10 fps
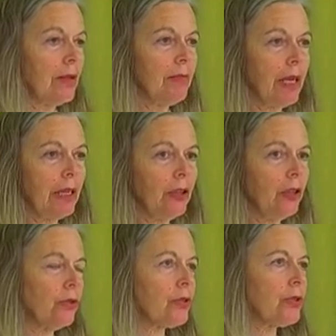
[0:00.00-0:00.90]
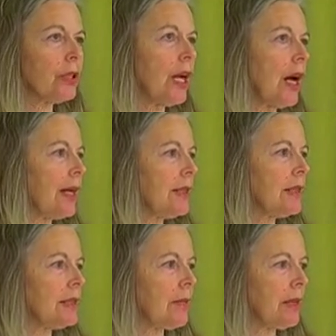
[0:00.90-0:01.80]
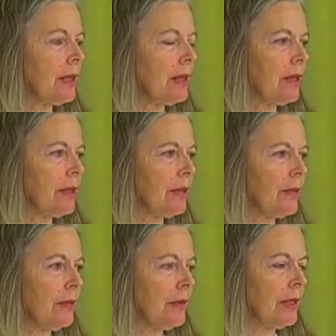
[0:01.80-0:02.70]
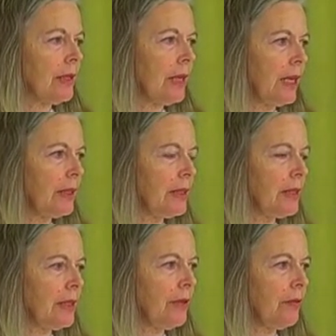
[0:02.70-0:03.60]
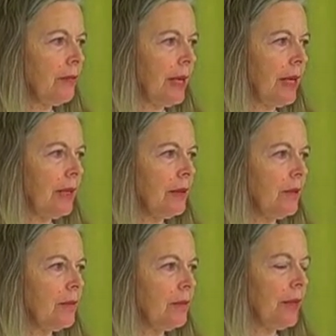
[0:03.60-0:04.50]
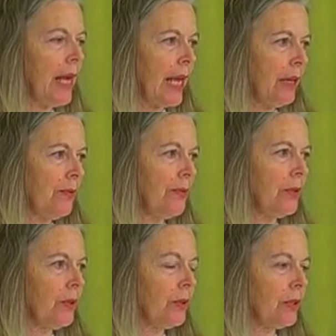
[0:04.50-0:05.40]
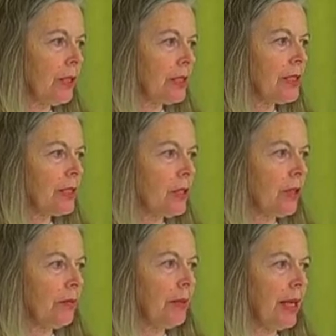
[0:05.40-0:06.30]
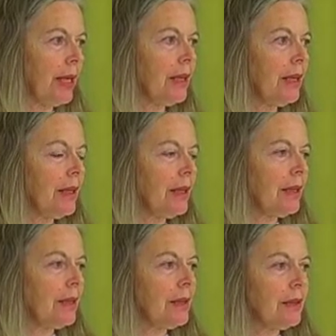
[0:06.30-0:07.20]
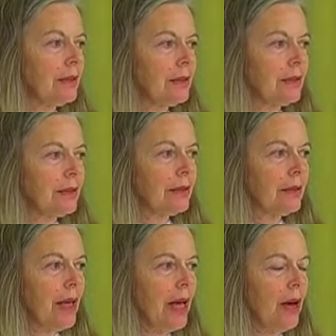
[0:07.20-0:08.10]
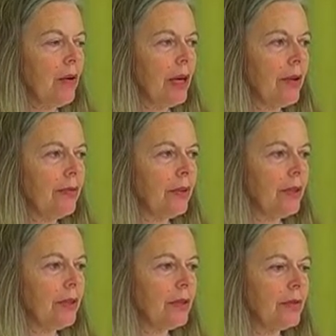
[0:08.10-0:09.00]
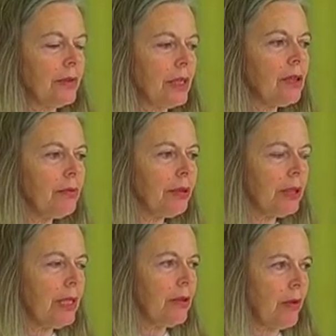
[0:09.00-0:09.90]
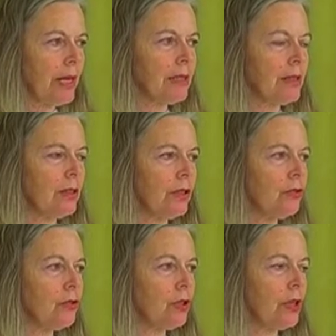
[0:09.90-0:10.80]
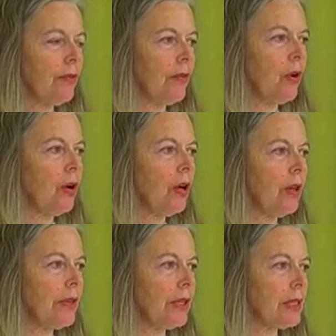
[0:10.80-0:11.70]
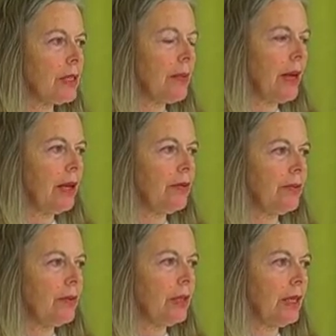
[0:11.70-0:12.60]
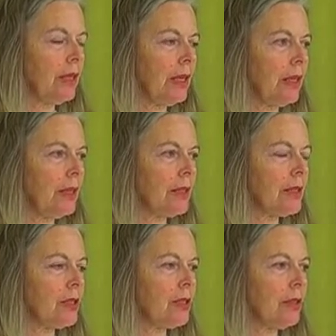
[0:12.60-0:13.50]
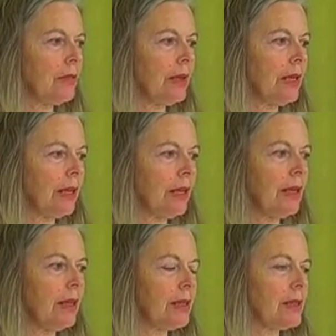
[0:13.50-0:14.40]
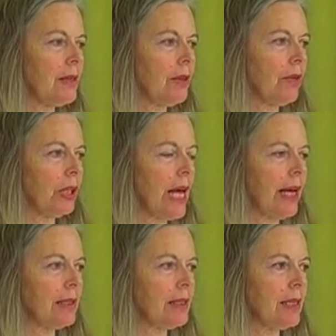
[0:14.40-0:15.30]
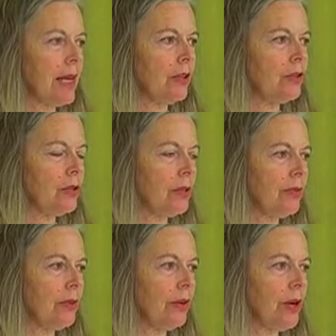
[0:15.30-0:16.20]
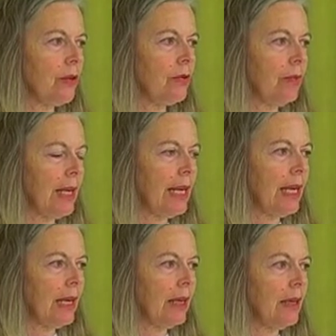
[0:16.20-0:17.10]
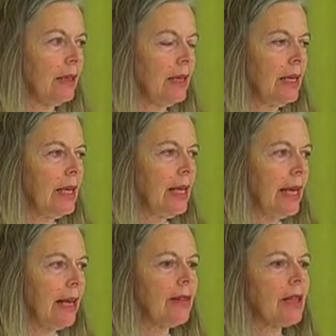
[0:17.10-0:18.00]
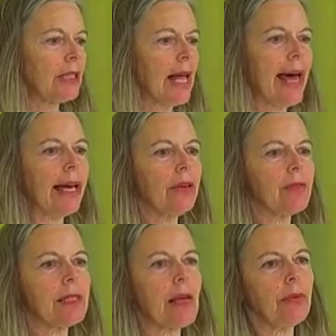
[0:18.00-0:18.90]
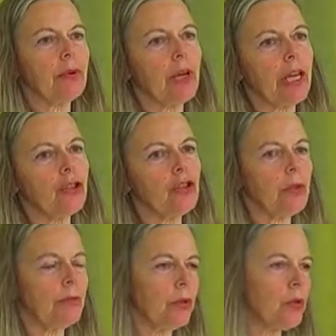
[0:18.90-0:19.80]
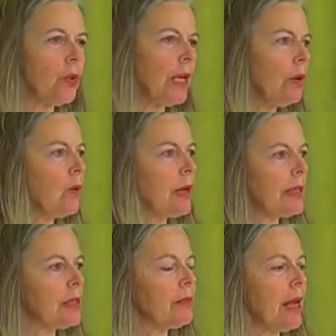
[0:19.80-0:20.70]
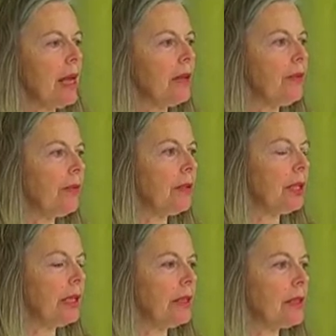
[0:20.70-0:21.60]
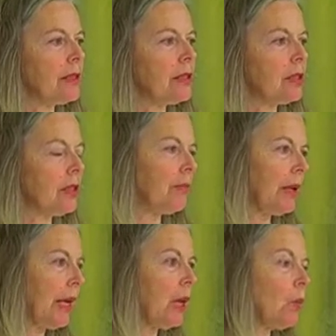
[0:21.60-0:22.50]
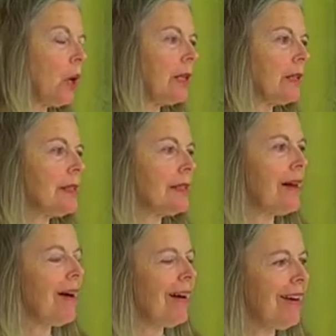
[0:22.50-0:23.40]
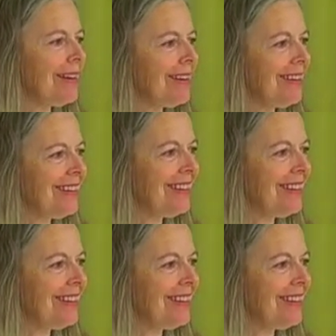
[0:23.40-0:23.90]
It may neutralize some of the things that have been painful or disturbing. However, the complete resolution of all that is painful and disturbing is in the relaxed nature of your own being, and in the lack of separation between what is painful and disturbing and what is not.